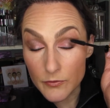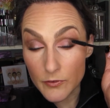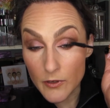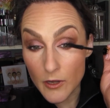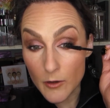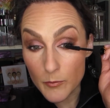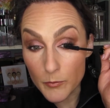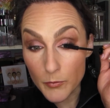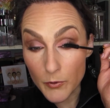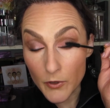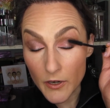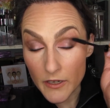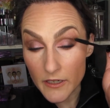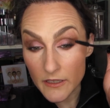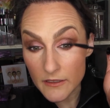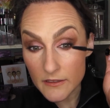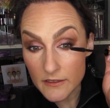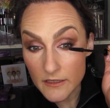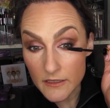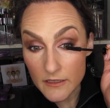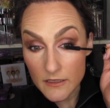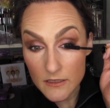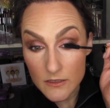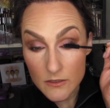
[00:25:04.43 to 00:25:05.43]
a
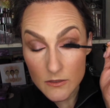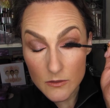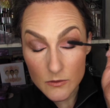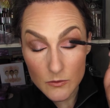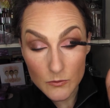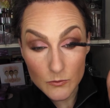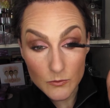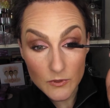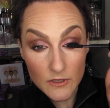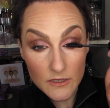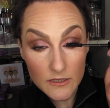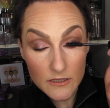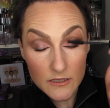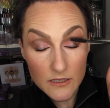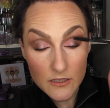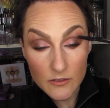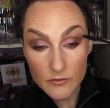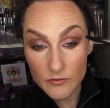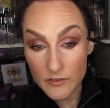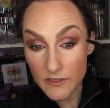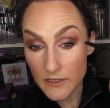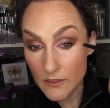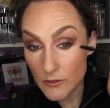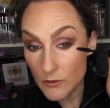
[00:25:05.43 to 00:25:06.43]
product that is
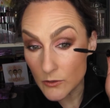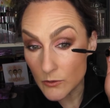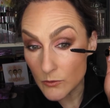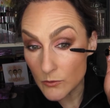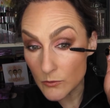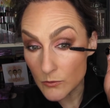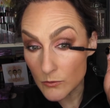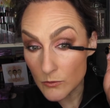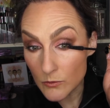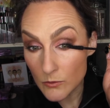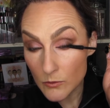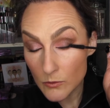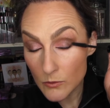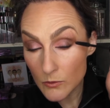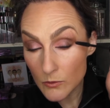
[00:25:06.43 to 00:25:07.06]
relatively new,